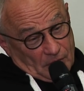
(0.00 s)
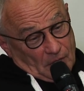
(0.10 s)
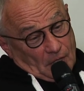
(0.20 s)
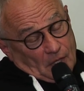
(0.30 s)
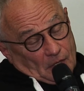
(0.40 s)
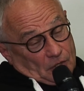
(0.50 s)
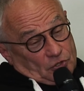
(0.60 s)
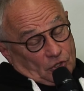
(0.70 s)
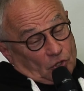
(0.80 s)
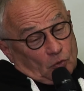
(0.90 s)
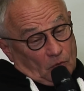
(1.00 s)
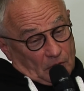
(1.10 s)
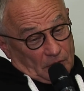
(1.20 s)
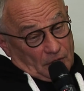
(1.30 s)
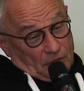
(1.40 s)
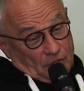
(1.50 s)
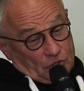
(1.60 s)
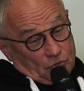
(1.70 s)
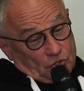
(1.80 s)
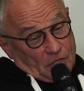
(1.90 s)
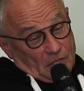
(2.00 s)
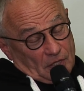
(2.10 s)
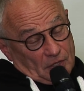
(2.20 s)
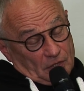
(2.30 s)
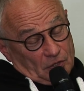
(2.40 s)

in number of population in a particular